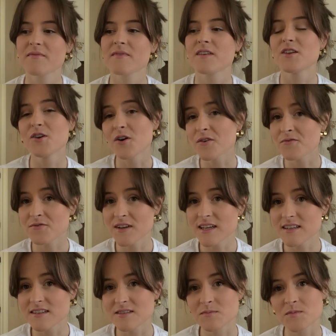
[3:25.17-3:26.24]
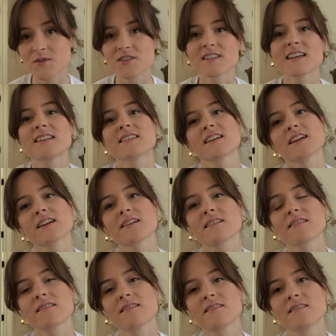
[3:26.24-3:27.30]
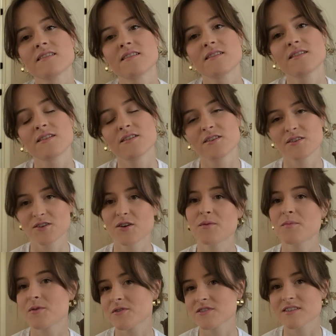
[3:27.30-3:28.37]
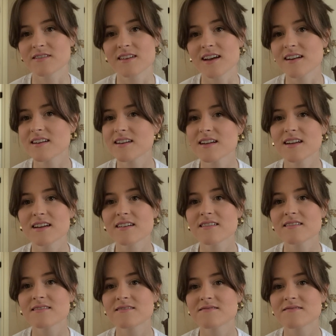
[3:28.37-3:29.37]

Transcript: your feed is presenting your personality